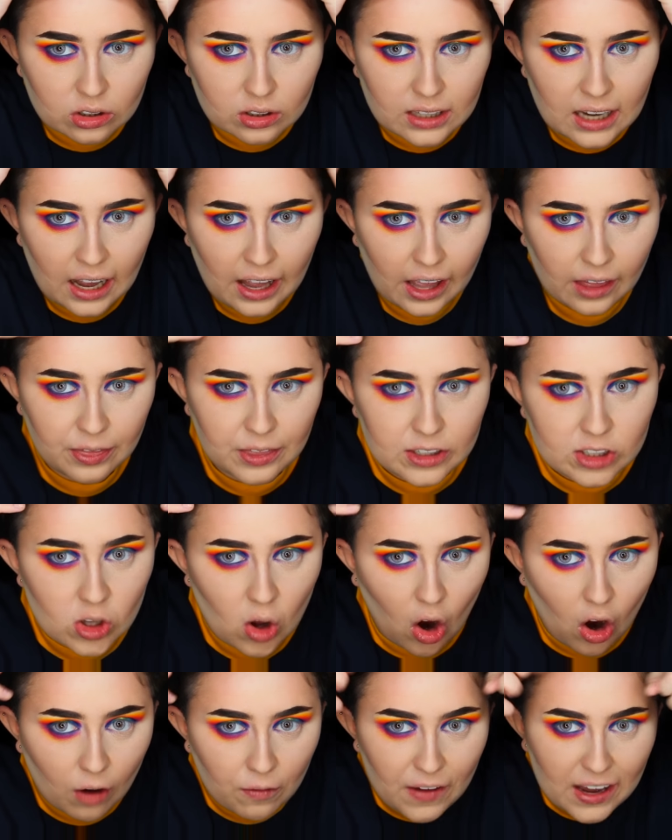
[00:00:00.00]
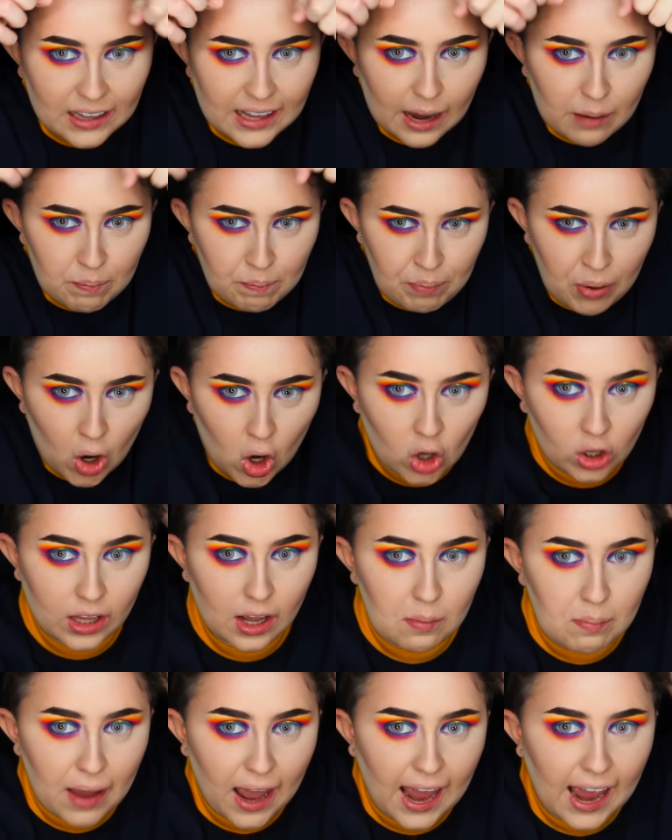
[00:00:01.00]
cut this off and like pull
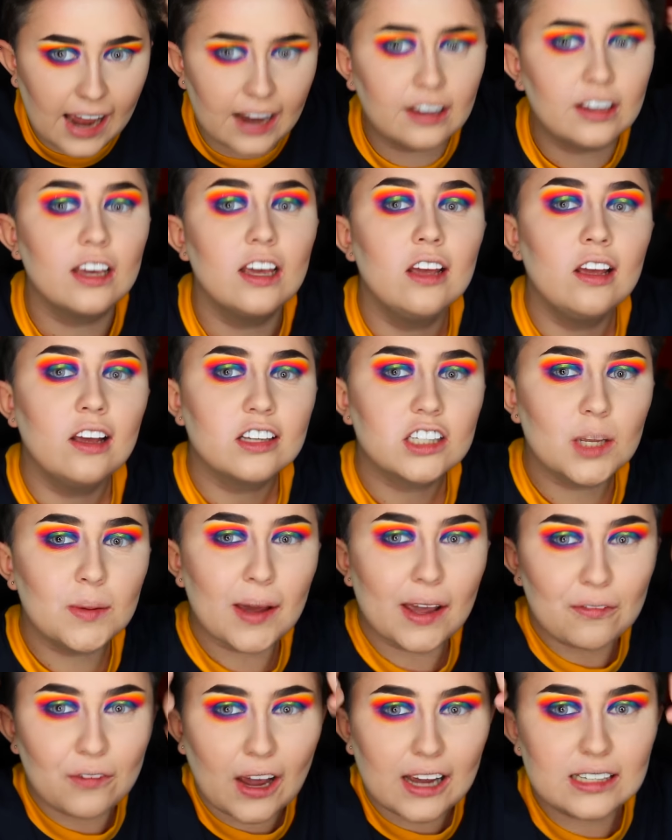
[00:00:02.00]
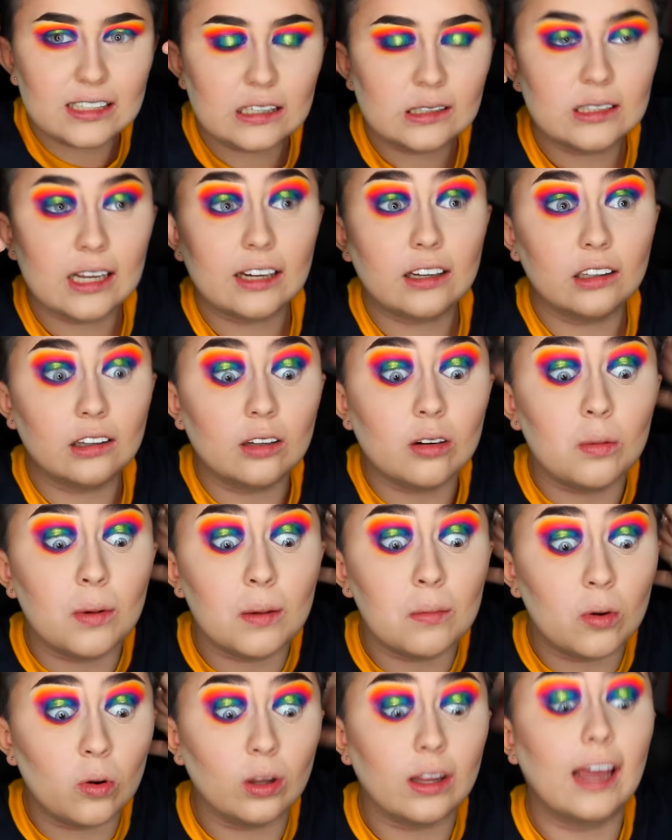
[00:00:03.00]
it back so my face is like a little
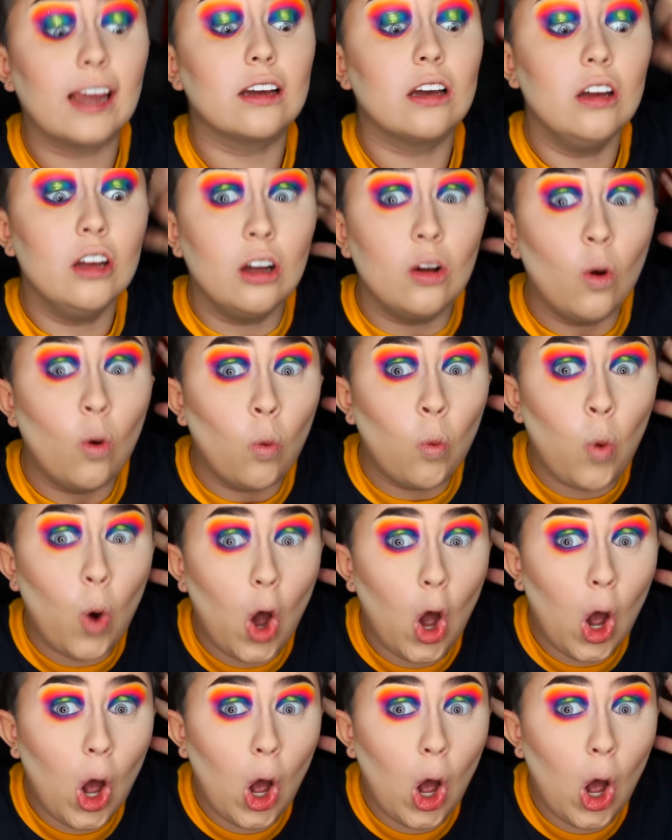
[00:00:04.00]
bit more like, woo!